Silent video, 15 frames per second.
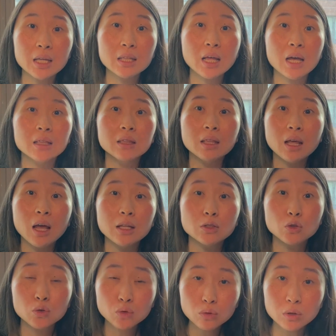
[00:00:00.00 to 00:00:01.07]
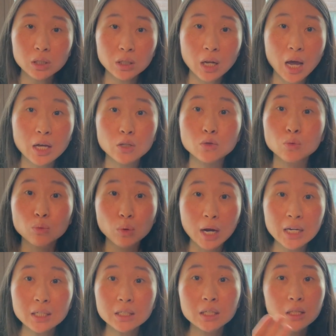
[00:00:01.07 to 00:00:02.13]
that that student has
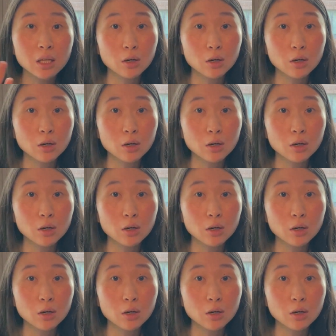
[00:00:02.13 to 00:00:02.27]
ranked